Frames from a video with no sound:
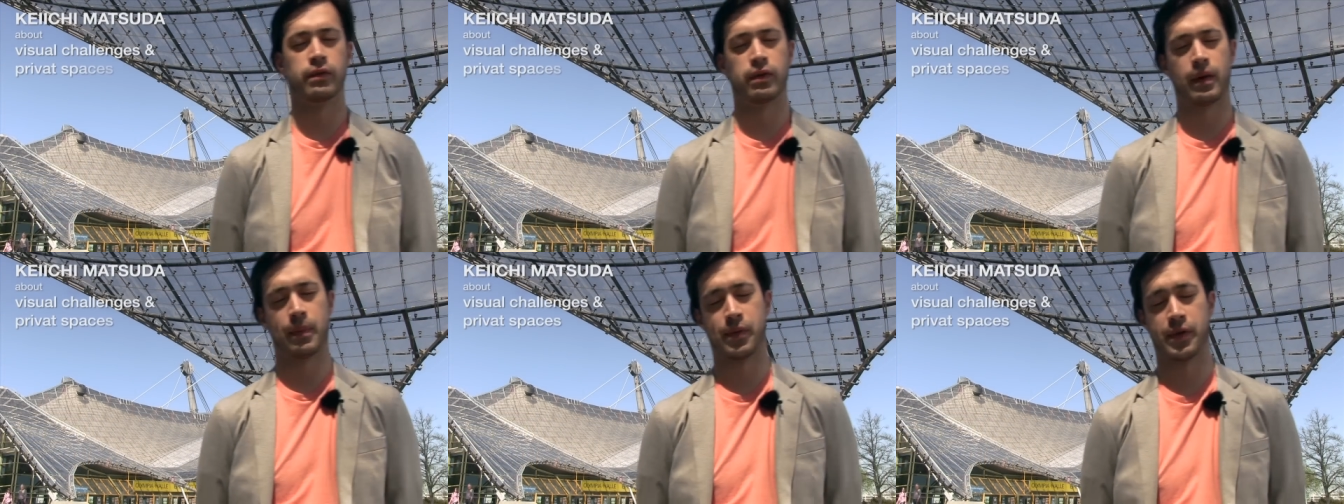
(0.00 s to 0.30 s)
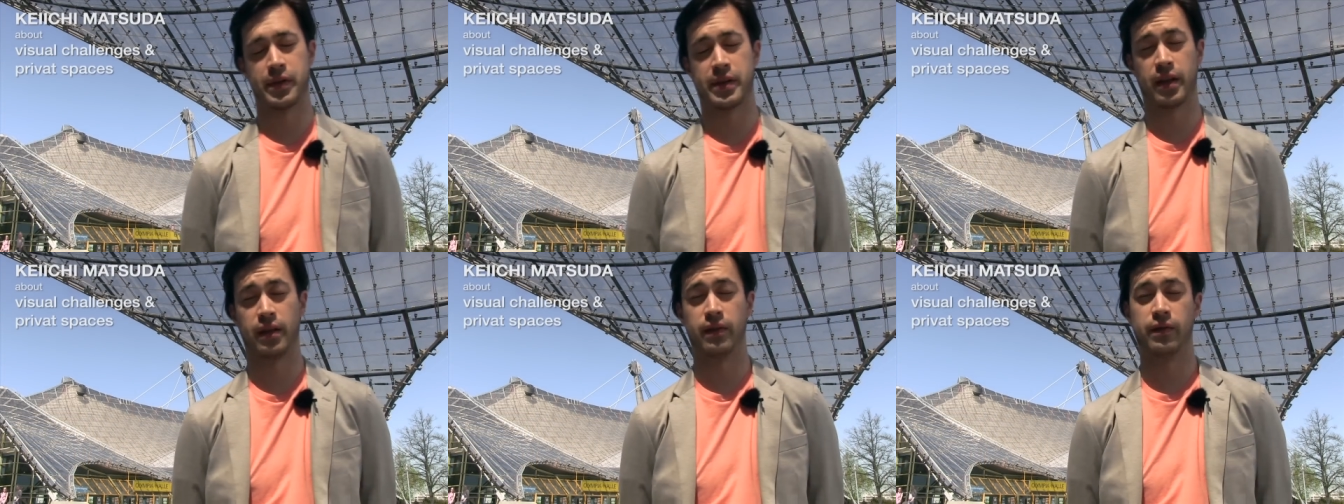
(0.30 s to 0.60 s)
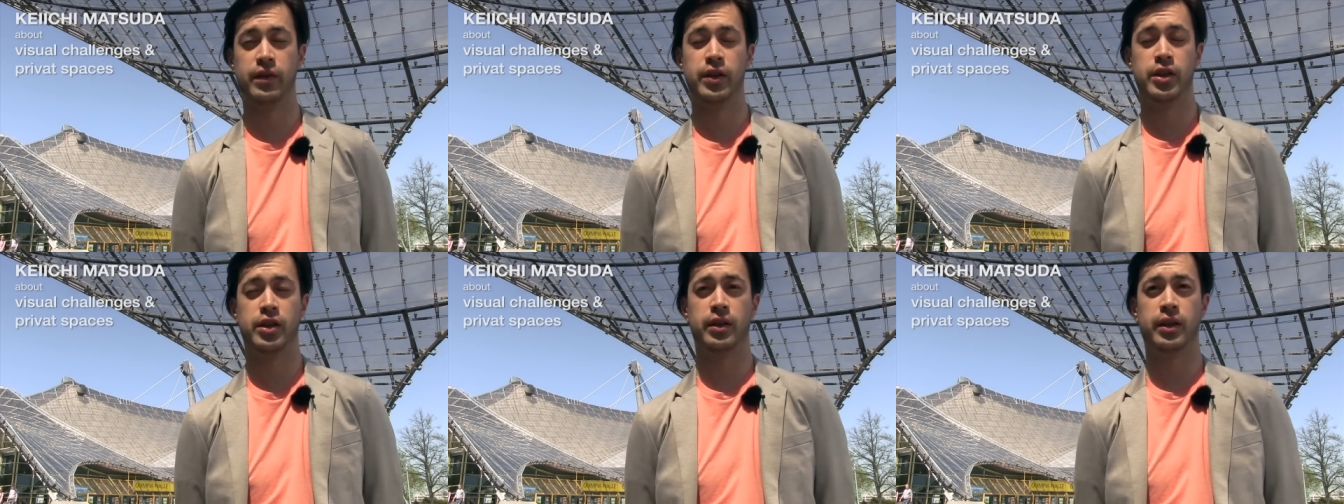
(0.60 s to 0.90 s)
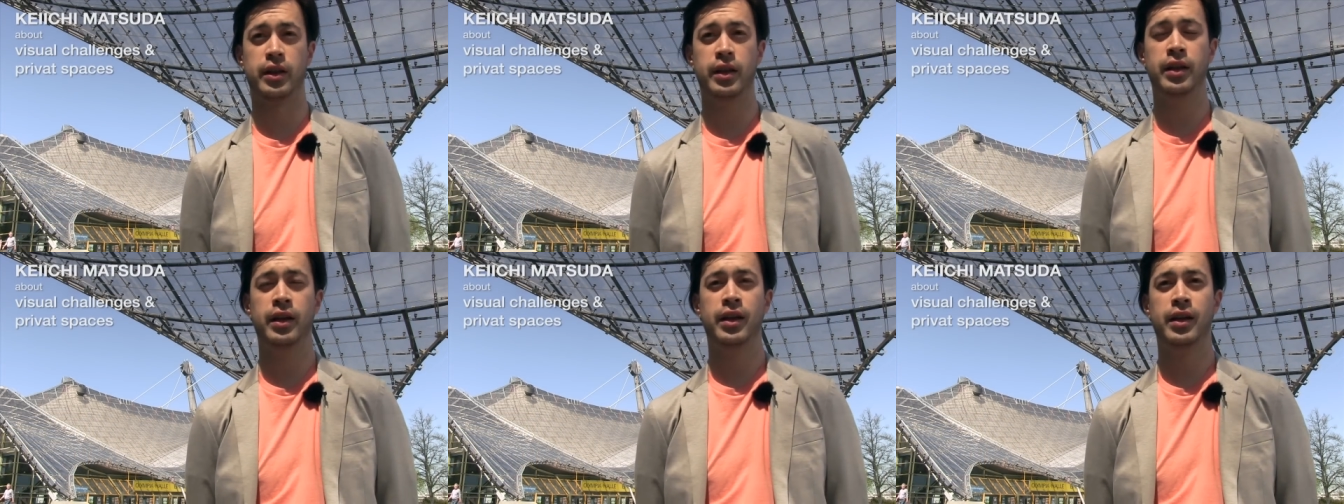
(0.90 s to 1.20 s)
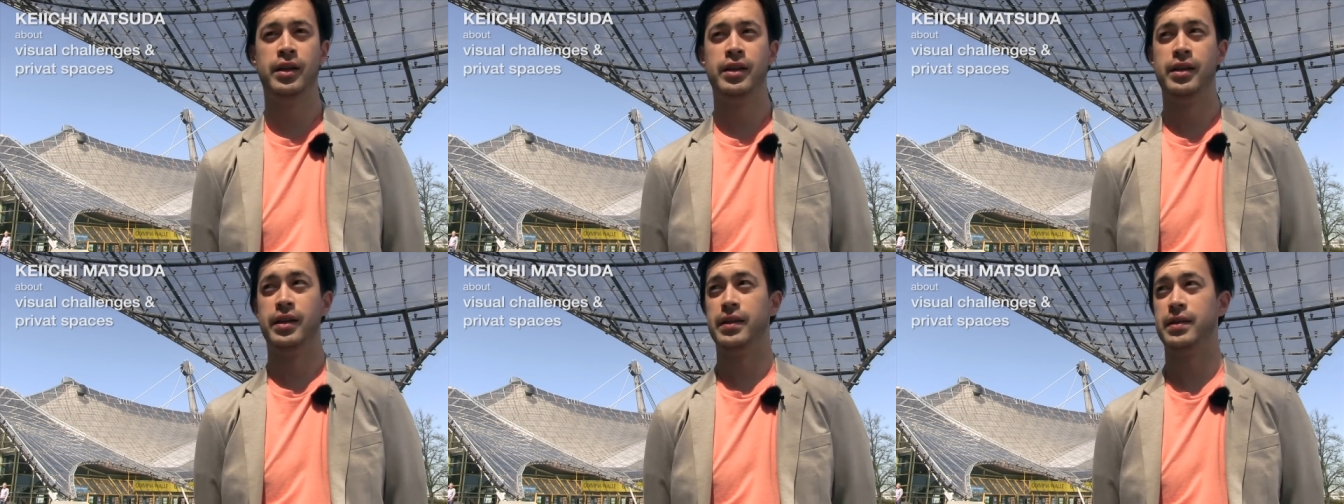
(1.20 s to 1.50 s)
to represent visually
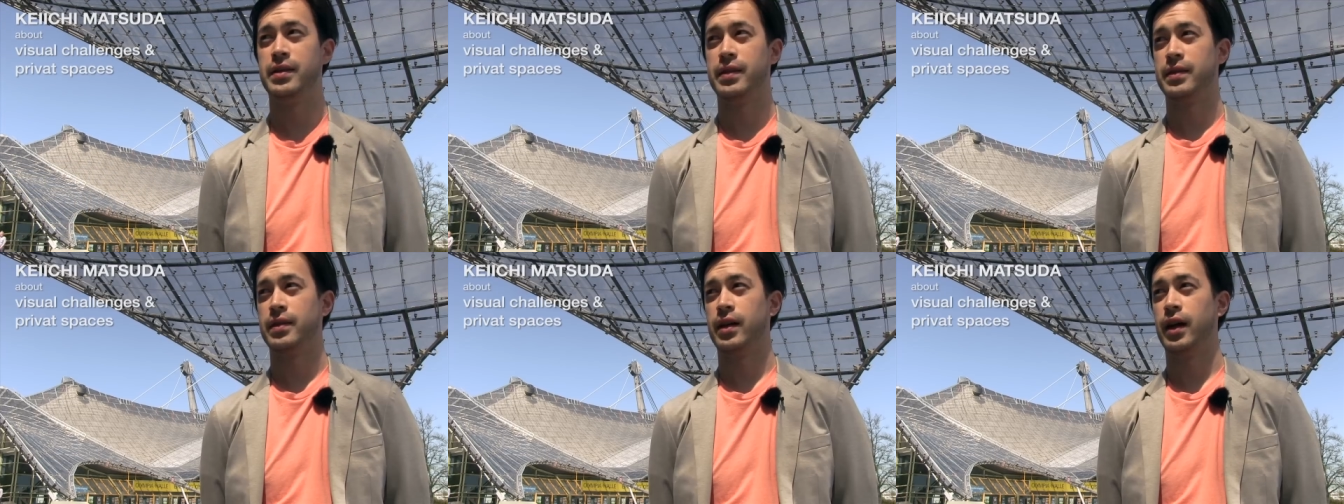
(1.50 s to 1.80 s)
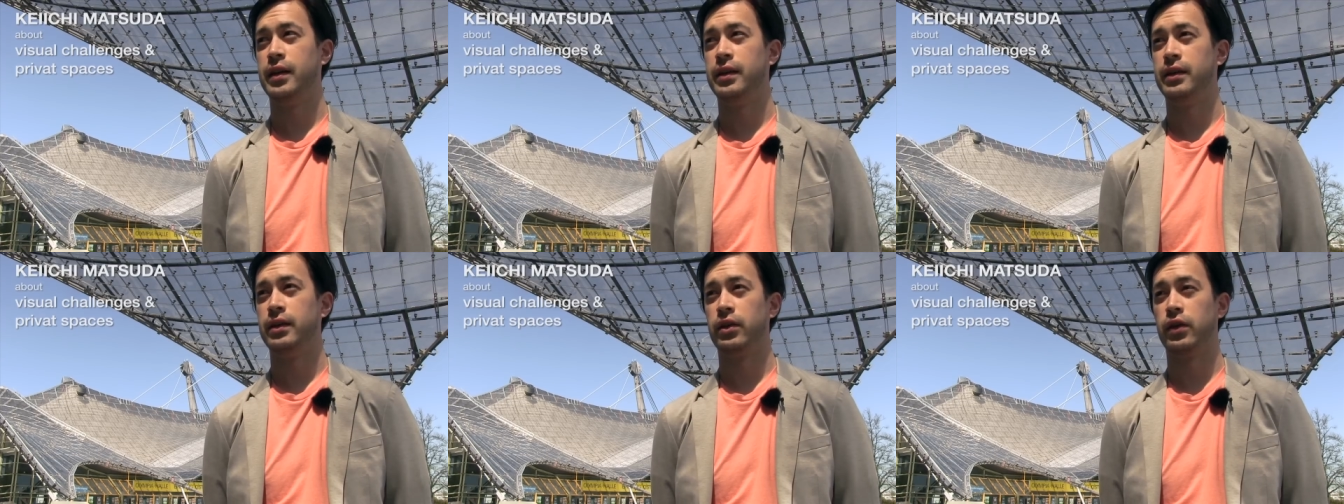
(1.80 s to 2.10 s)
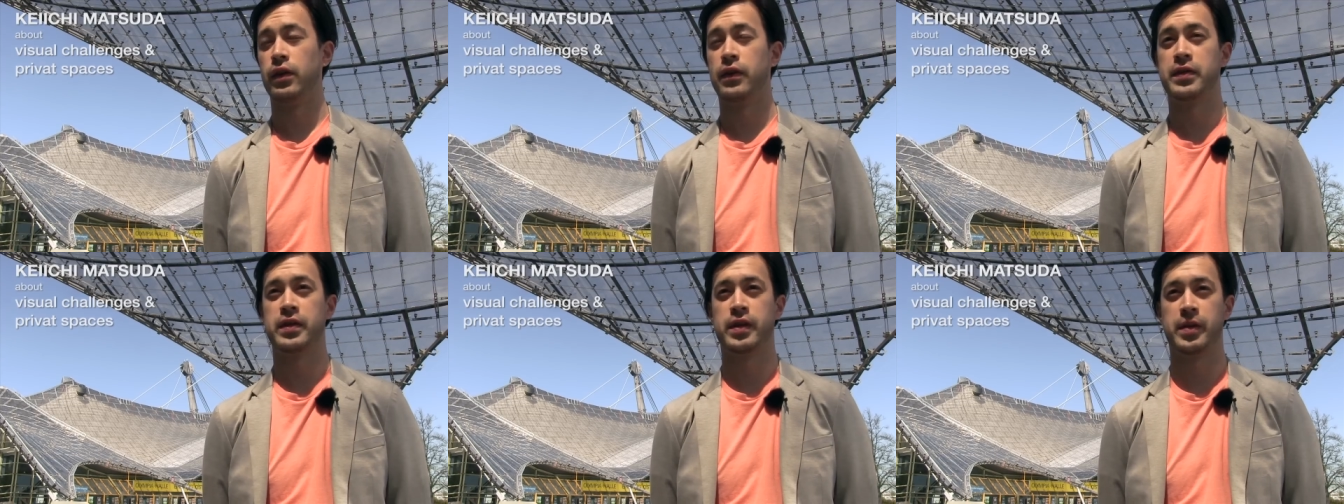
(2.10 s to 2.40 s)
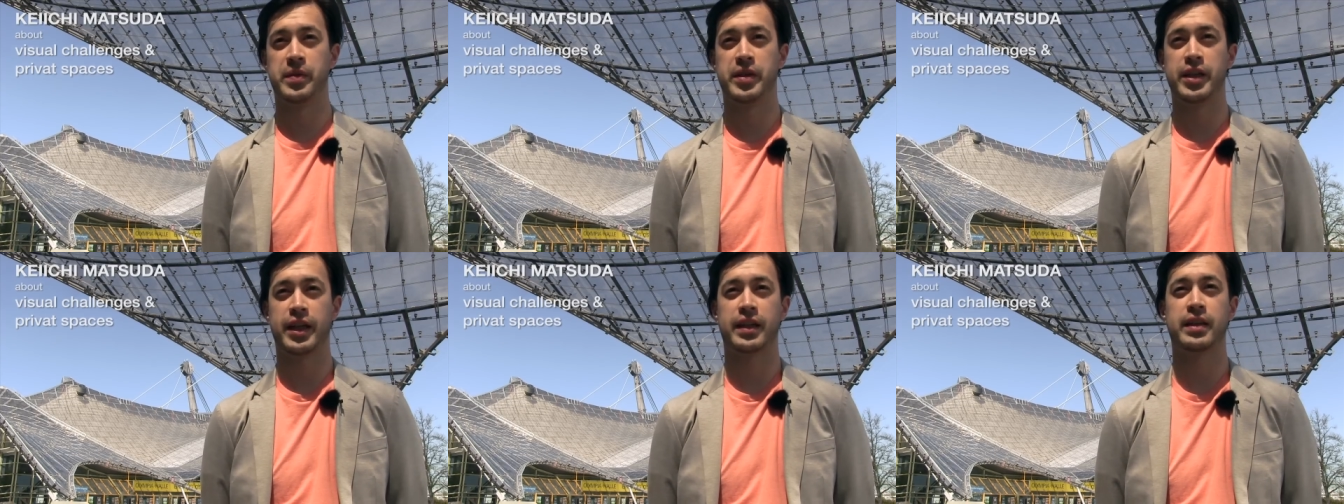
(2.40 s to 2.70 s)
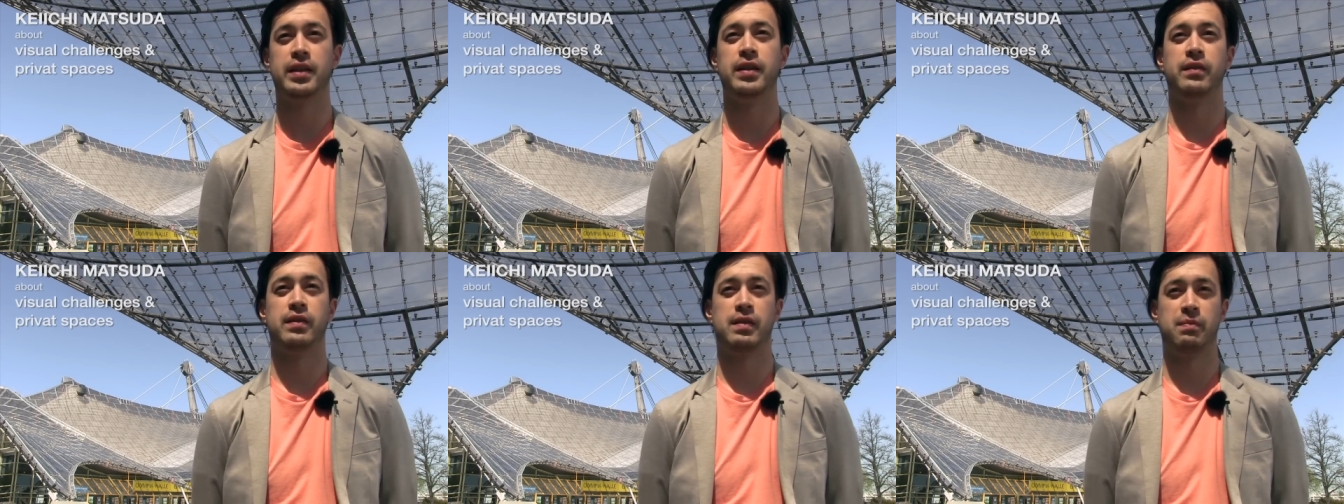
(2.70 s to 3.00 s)
is this idea of
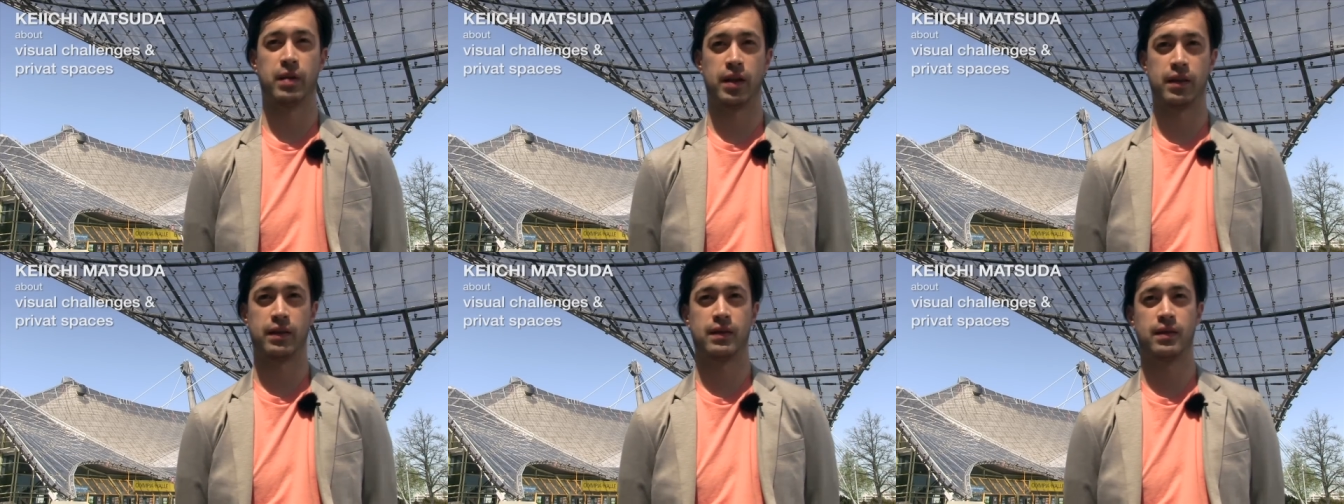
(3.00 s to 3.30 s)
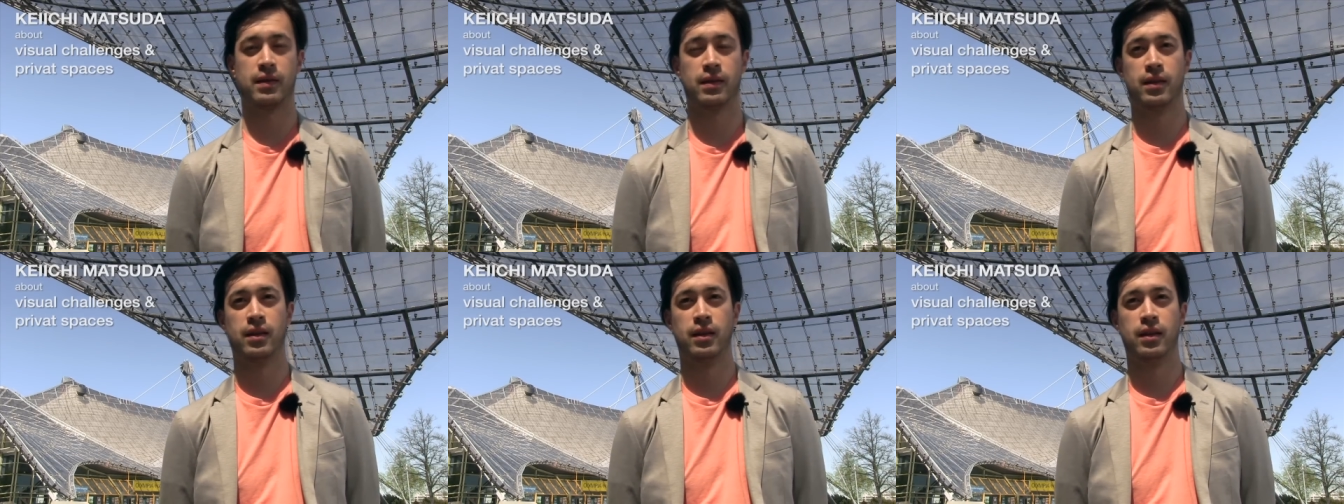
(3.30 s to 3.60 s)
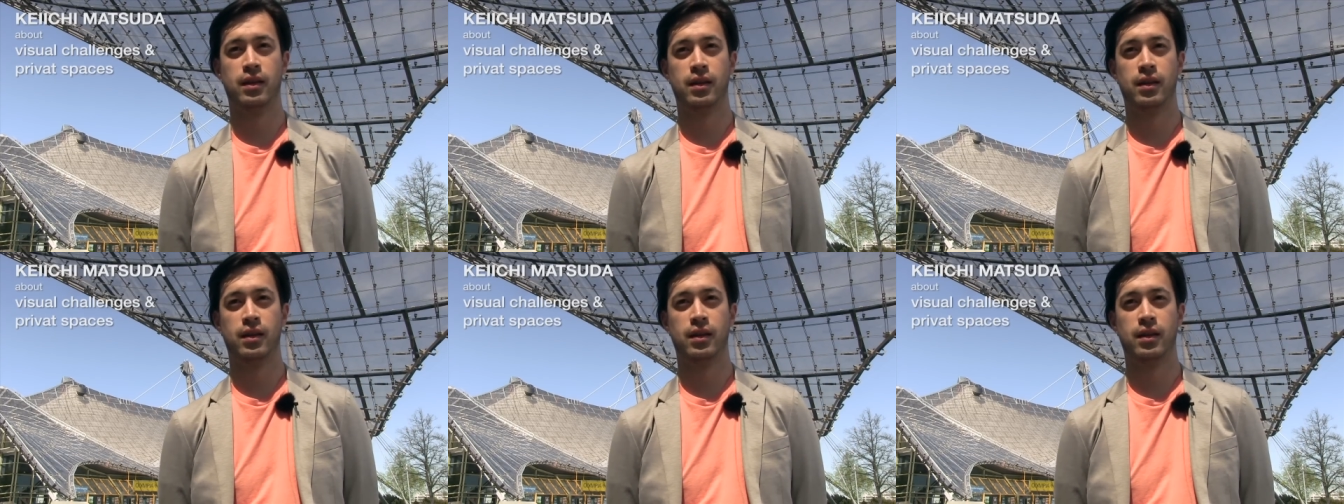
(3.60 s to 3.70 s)
subjective space.